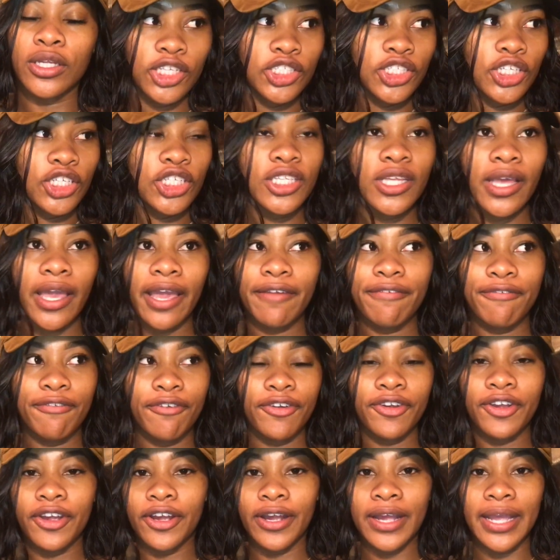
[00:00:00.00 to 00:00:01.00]
just like
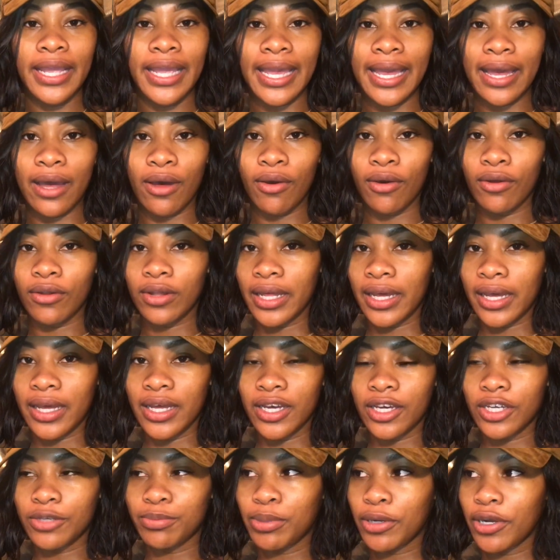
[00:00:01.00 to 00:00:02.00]
figuring out like
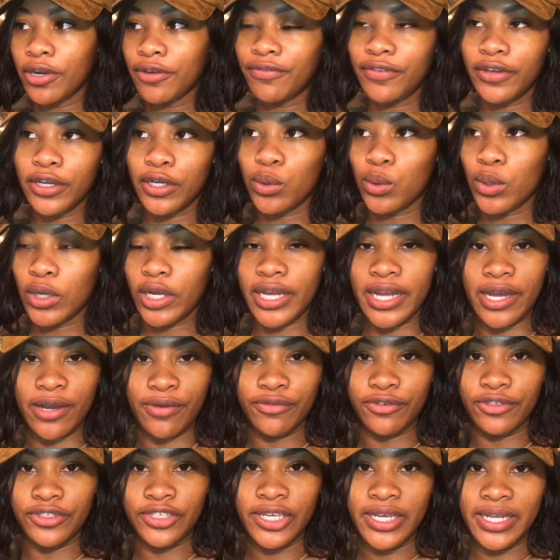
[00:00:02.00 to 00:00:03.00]
a perfect
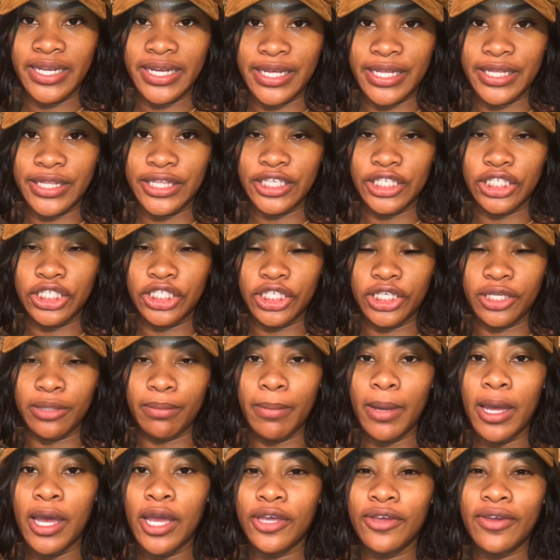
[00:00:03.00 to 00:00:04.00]
workout routine at the
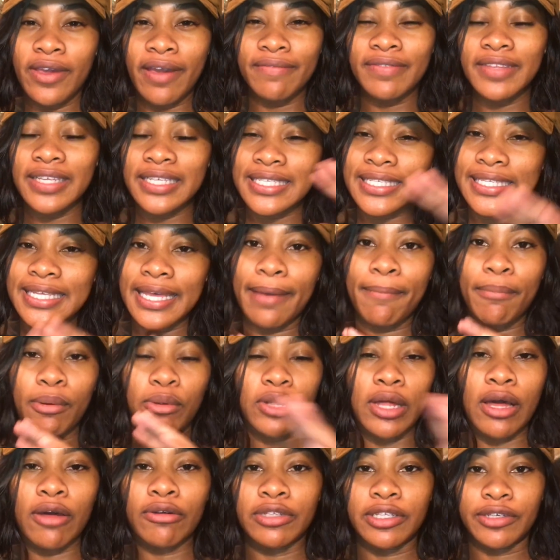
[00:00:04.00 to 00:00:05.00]
gym, you have to
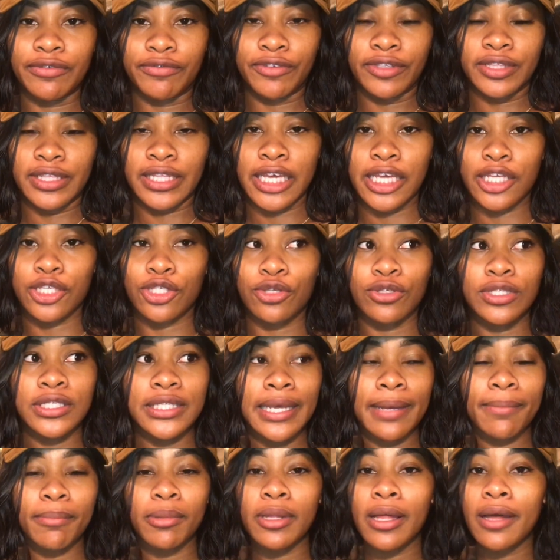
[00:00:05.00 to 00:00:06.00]
sample out different things. So
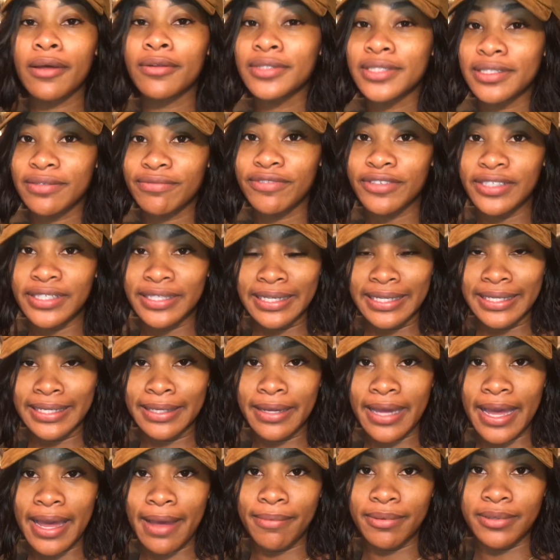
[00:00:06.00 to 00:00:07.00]
sample out different
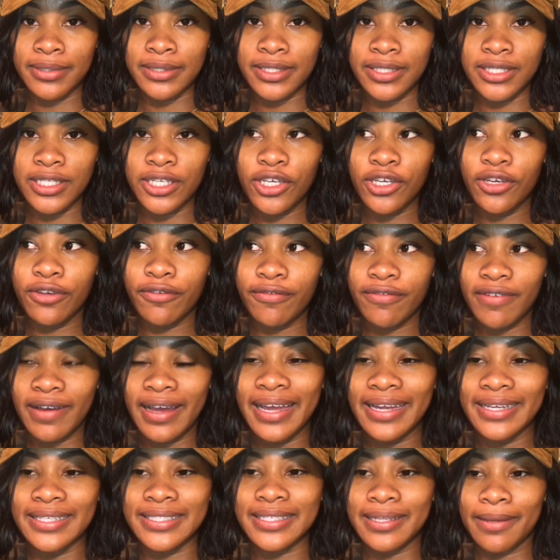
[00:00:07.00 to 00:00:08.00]
eating habits until you
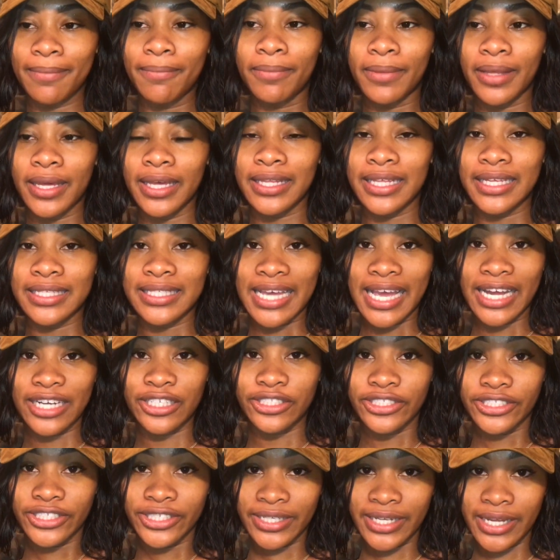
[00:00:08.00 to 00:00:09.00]
find something that's
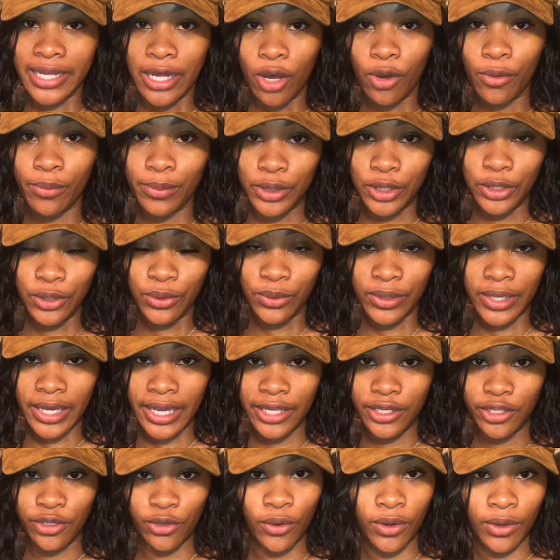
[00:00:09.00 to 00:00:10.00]
actually going to help you
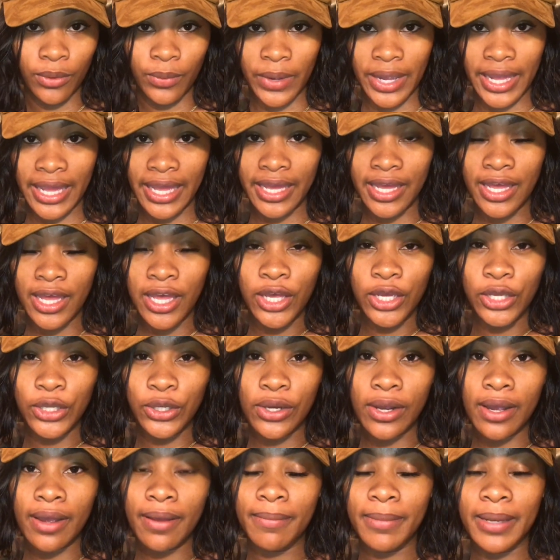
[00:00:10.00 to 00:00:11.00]
gain your weight.
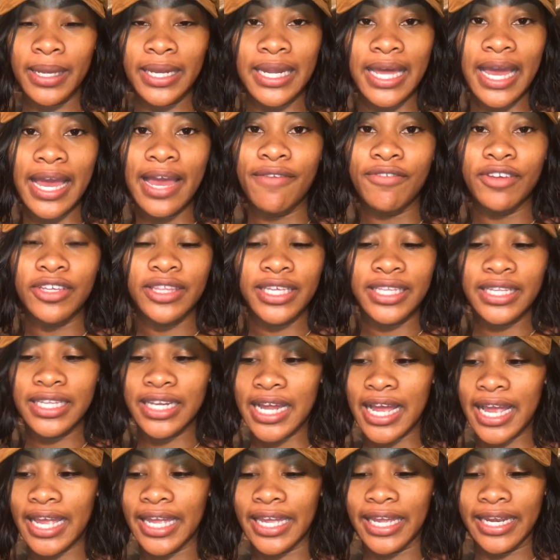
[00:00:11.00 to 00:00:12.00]
You know what I mean? Not everything that
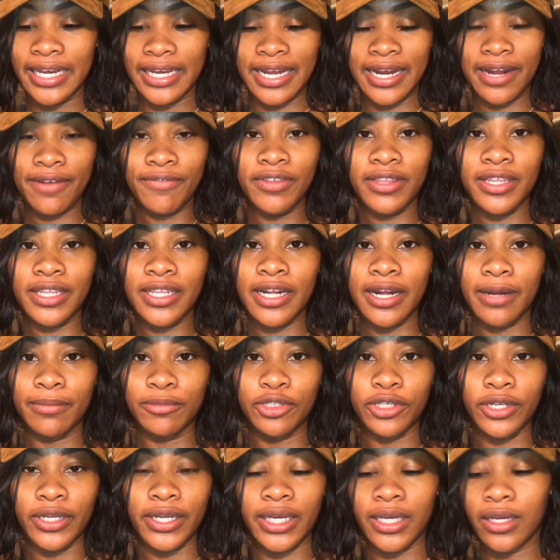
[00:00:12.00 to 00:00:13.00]
I eat, not everything that I'm
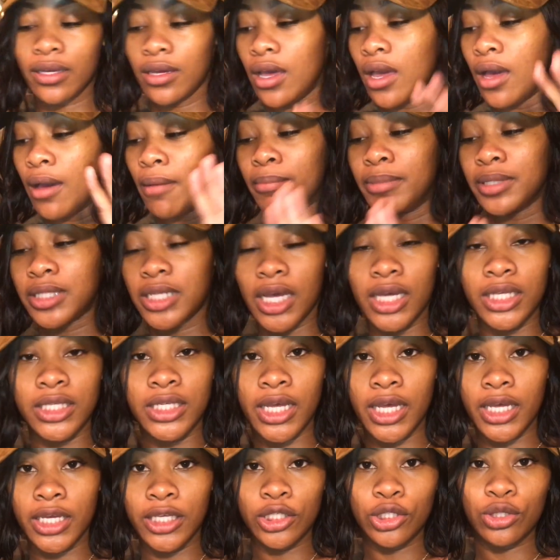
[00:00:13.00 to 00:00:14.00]
drinking. Besides
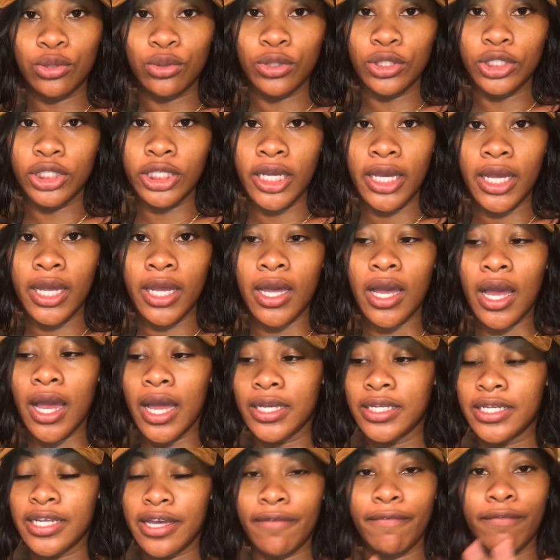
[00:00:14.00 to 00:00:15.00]
that Ensure shake,
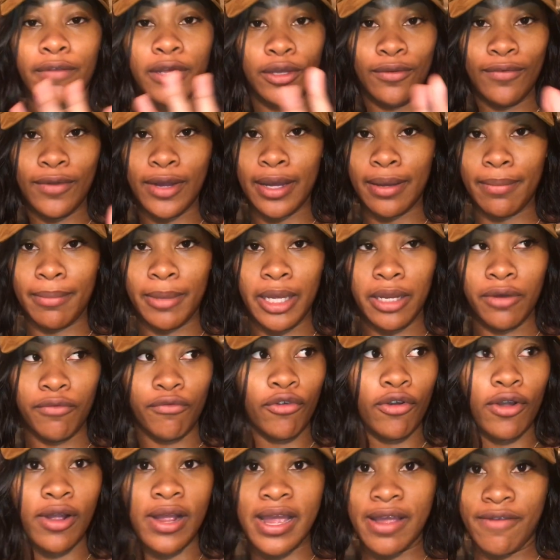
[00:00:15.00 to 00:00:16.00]
I definitely recommend
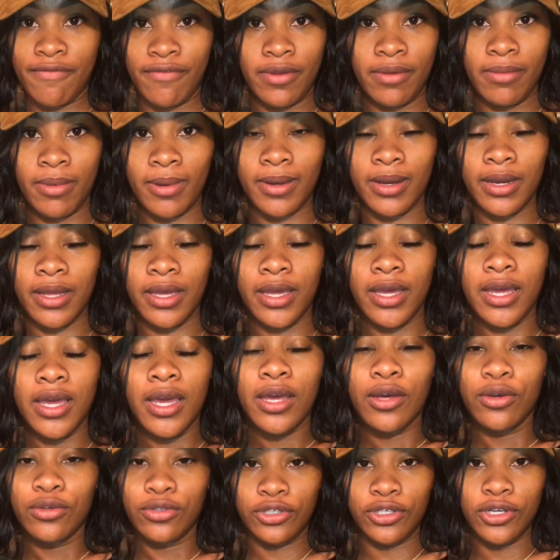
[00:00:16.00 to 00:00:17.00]
for everybody
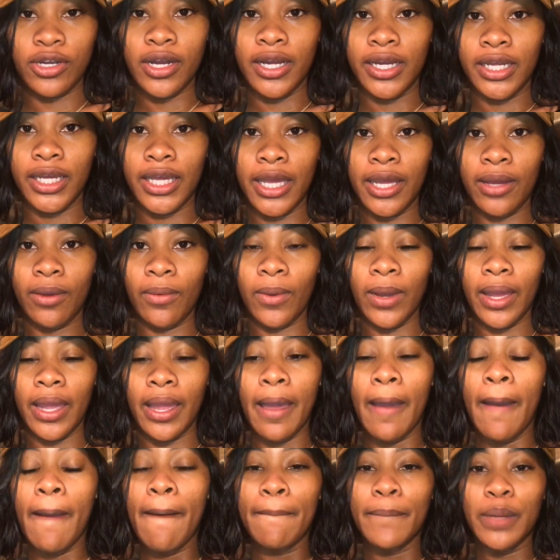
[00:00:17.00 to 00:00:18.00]
who's trying to gain
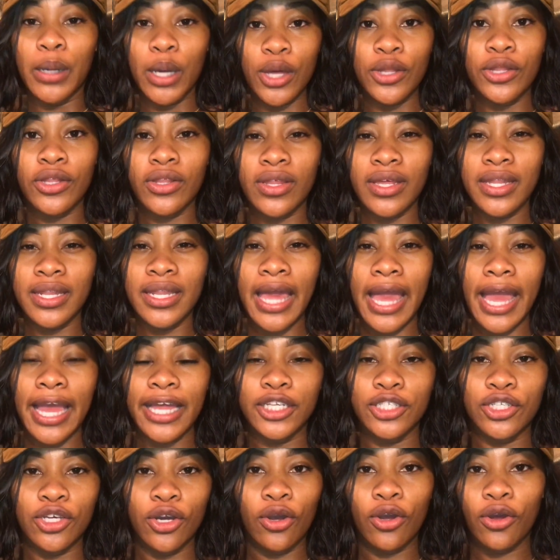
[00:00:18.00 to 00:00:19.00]
weight. But other than
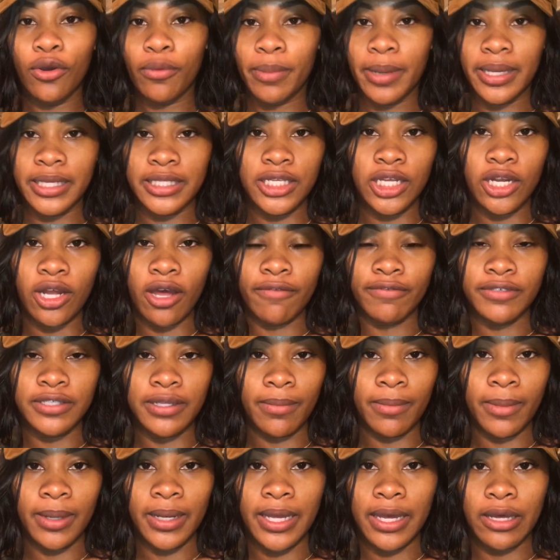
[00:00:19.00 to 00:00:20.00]
that, don't go basing off
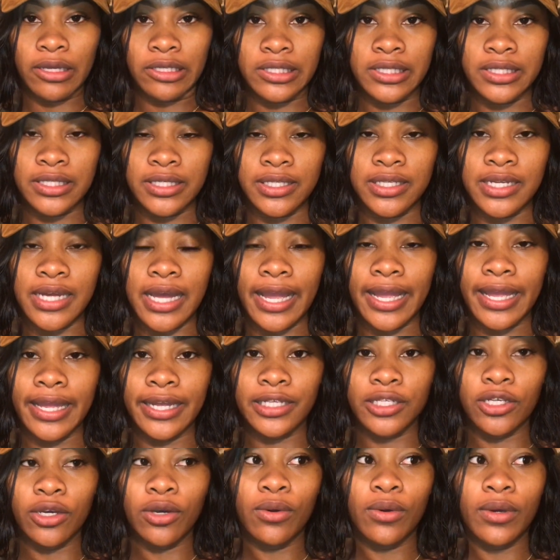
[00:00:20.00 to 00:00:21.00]
somebody else's
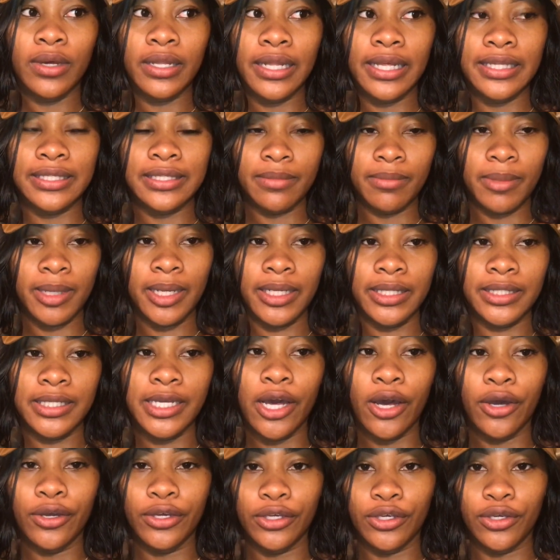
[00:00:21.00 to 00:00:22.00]
diet. Don't let somebody
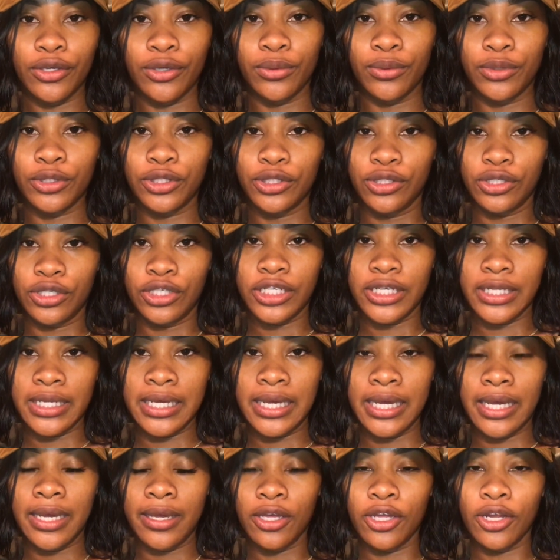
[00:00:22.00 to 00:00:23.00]
tell you what you should
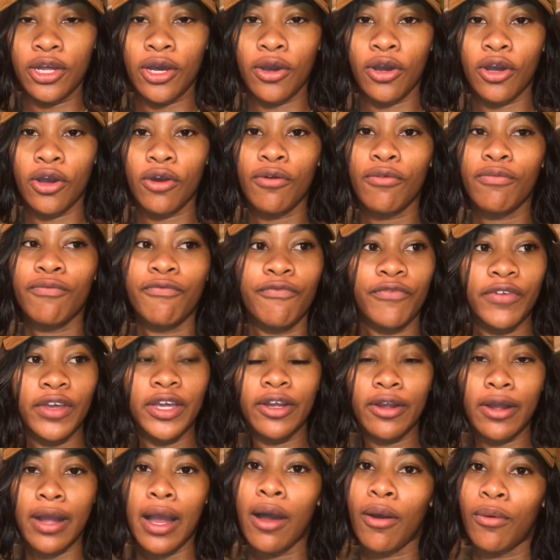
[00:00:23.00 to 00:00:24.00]
eat. Go
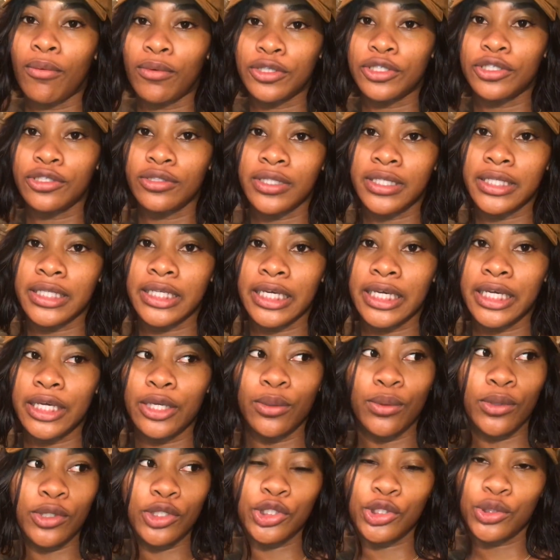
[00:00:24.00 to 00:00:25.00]
figure out what you need to eat
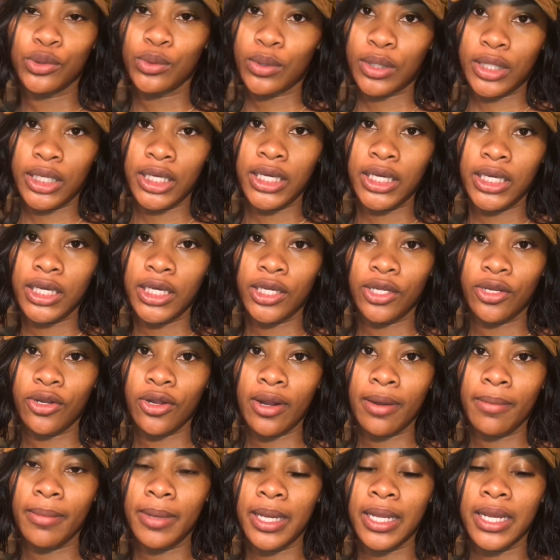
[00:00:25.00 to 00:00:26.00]
or what you want to eat. You know
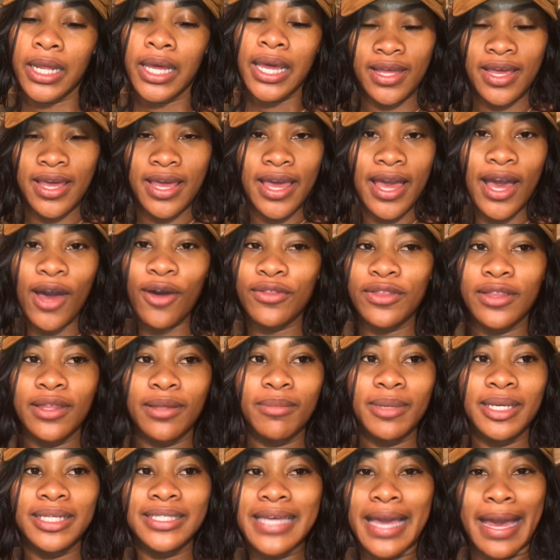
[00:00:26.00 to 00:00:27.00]
what I mean? Healthy
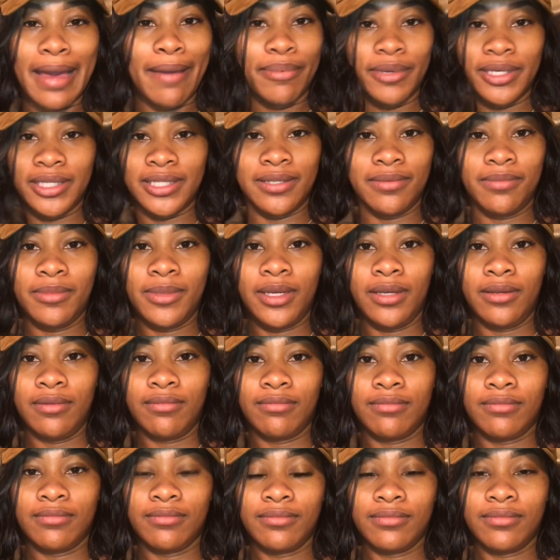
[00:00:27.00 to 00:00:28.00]
means happy to me.
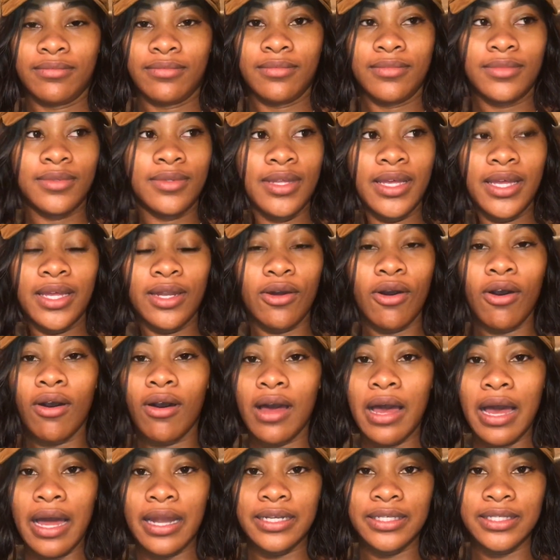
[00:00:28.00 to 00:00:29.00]
In all
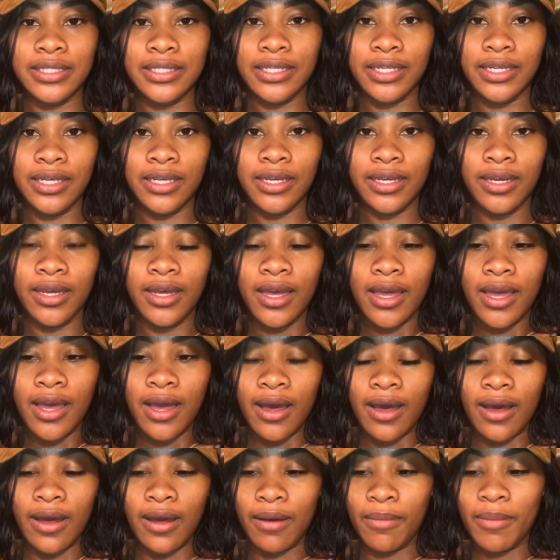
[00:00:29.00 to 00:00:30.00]
honesty,
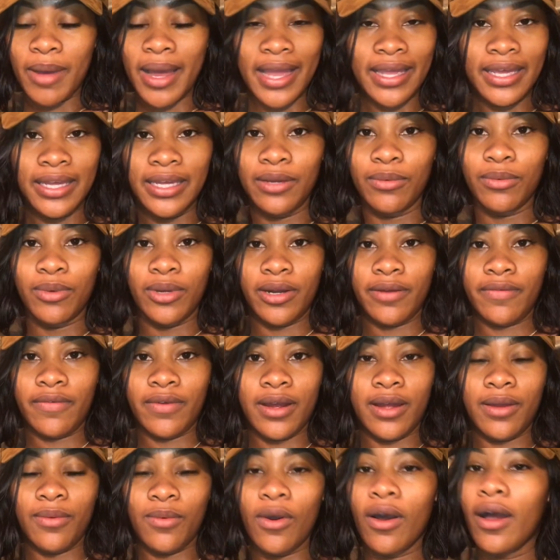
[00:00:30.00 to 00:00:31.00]
I eat whatever
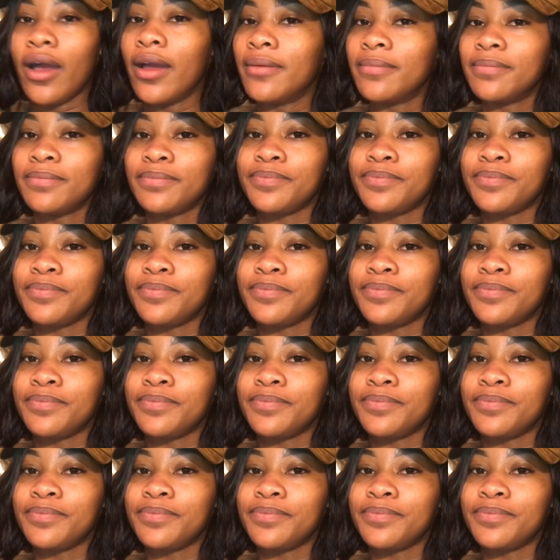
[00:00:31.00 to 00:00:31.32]
I want.